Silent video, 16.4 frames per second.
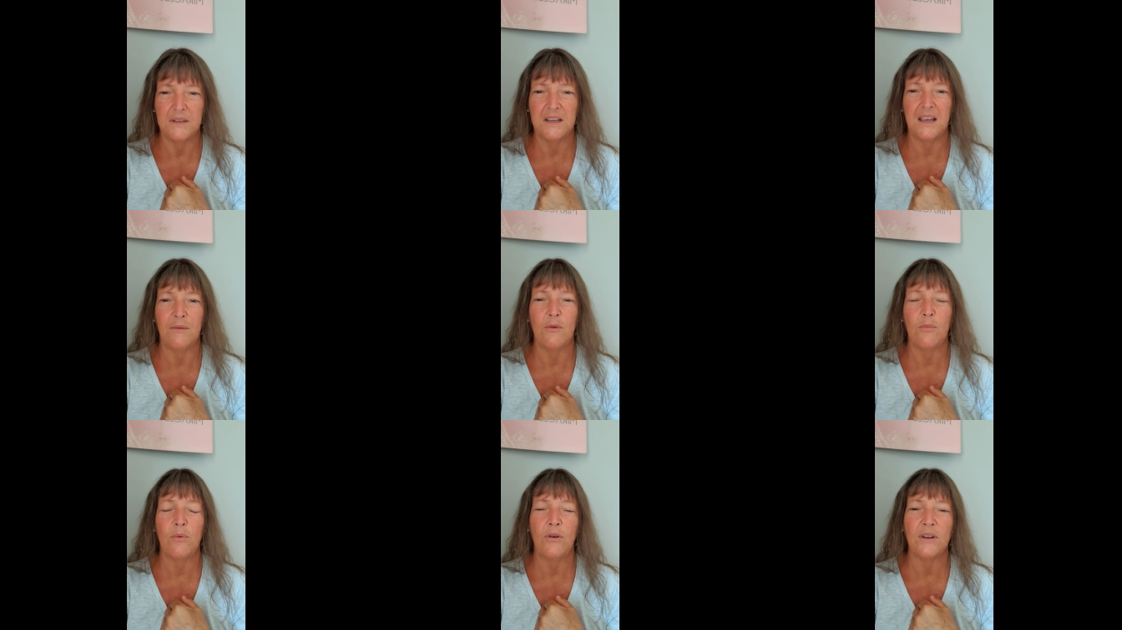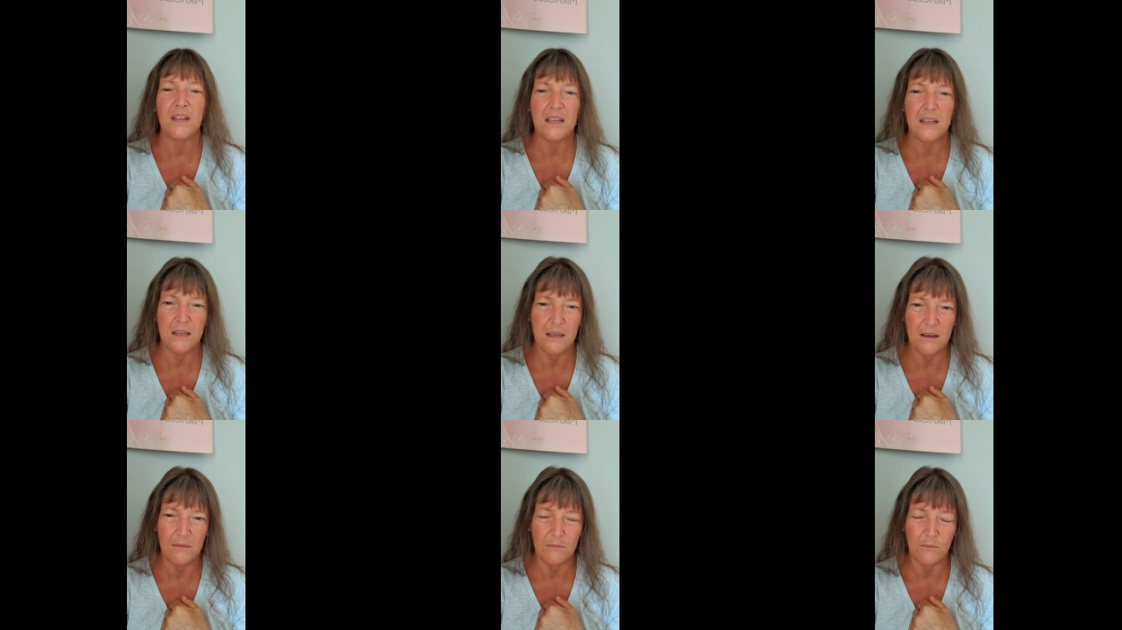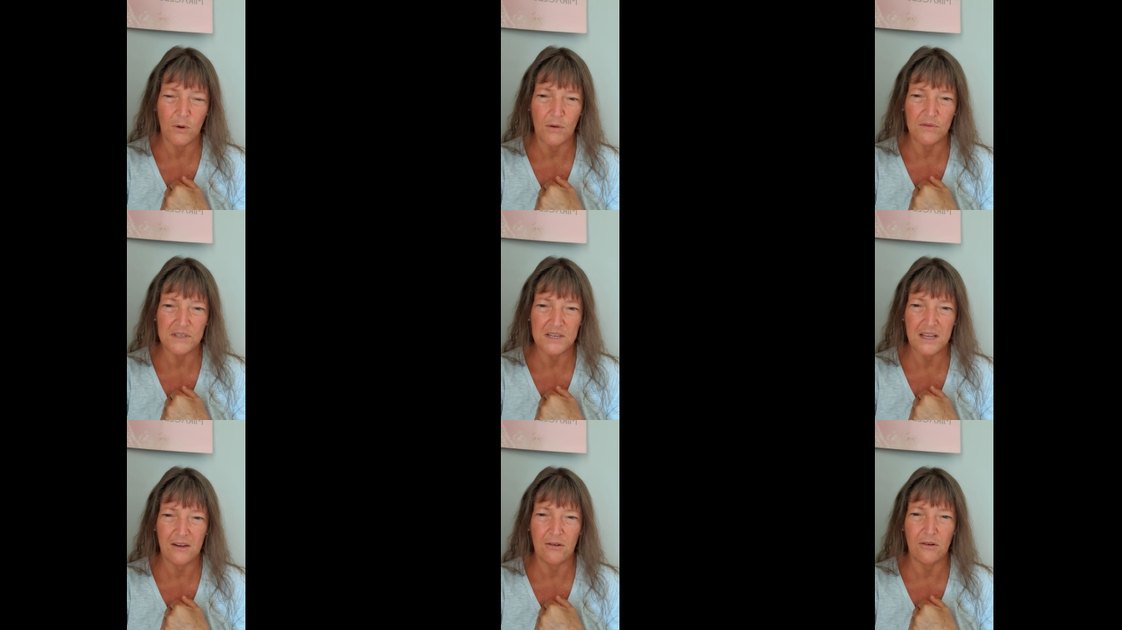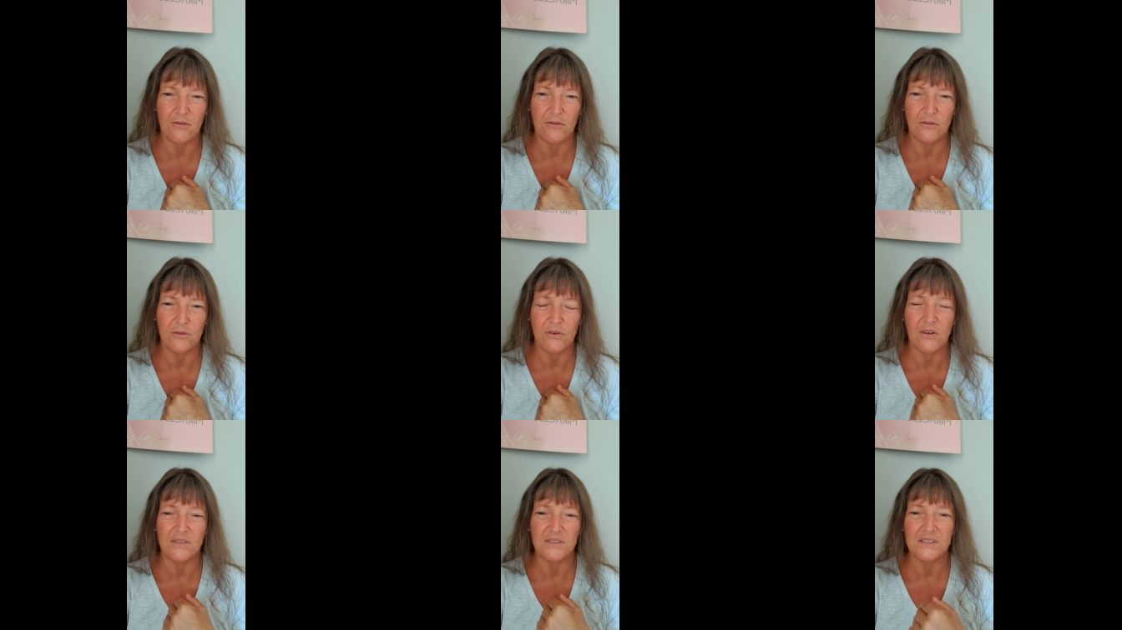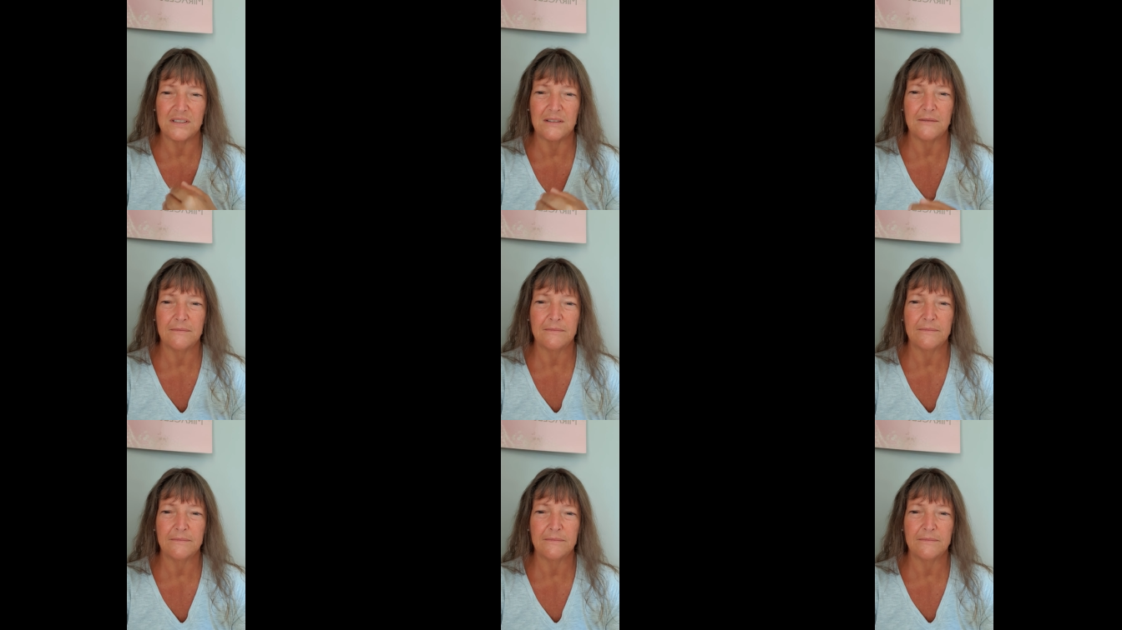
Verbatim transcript: came upon him while he was hanging on the cross.